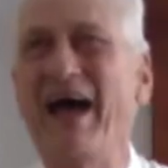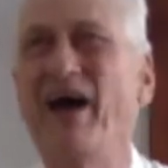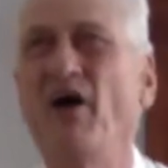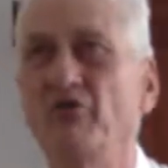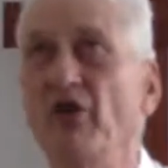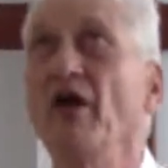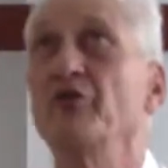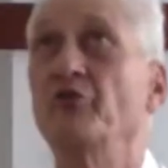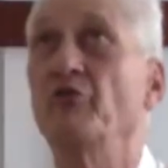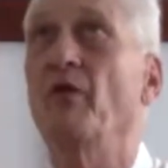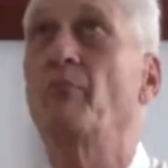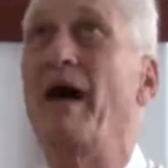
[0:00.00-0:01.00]
down
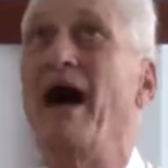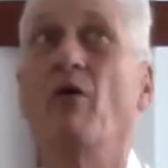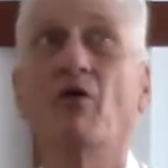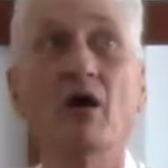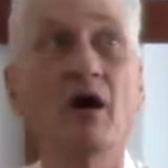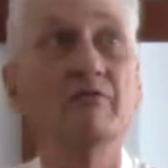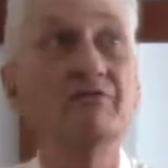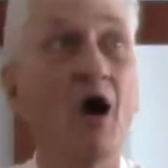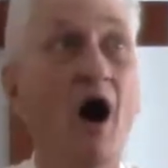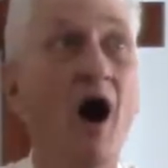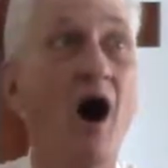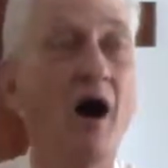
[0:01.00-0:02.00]
to the power of
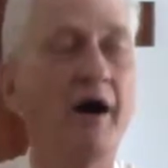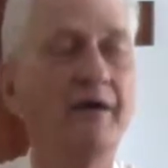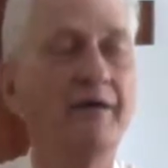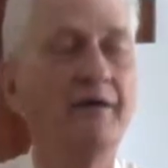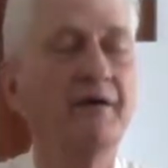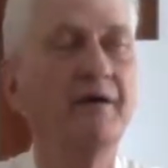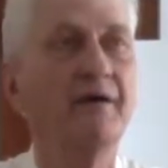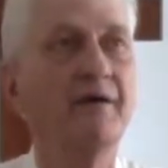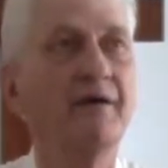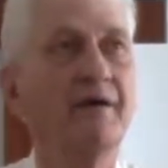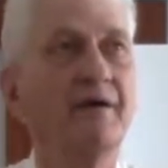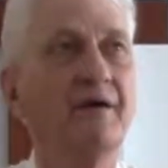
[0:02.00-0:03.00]
God
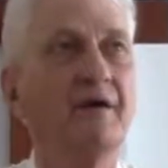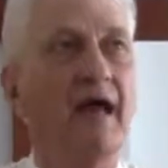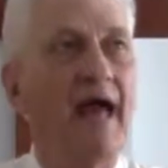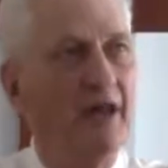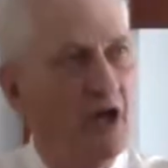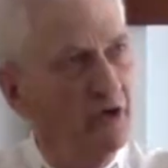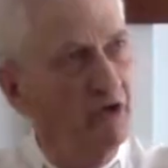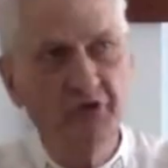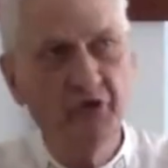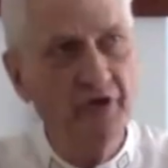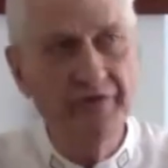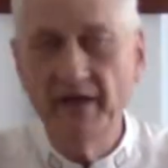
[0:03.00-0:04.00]
and
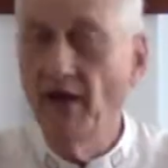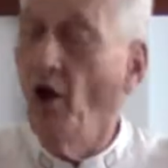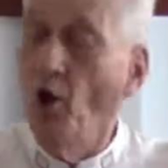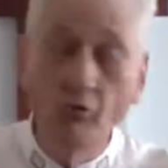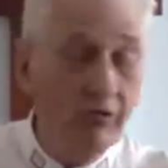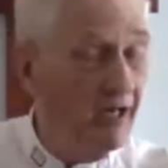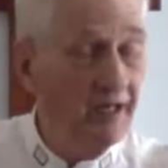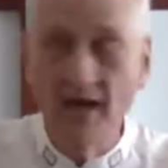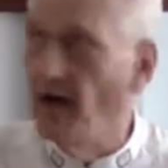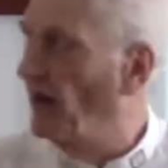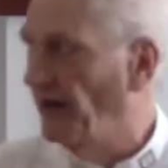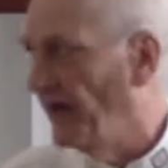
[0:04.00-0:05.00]
understood that only
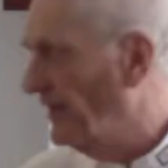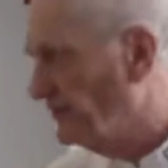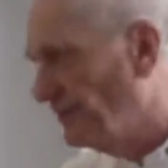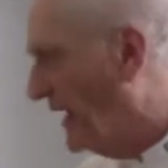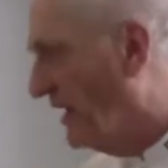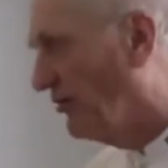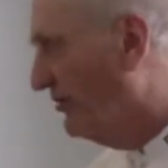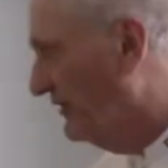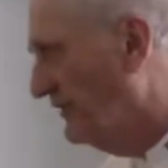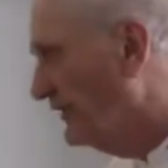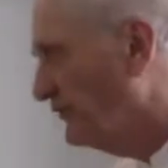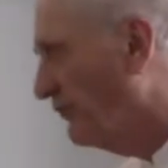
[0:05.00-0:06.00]
God has power
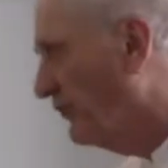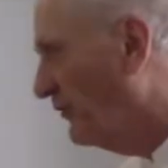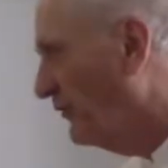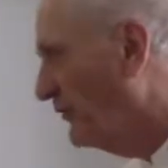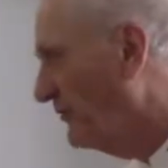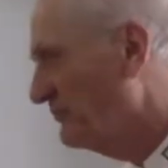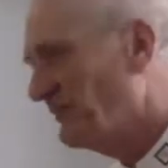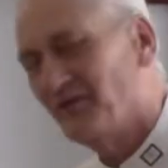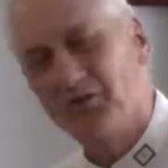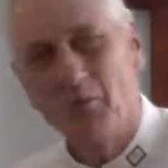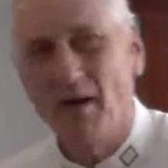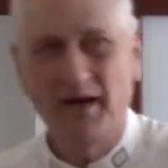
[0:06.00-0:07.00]
in this world.
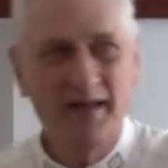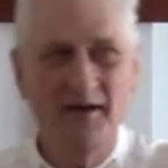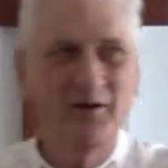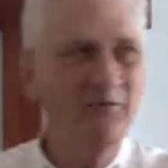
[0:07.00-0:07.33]
Nobody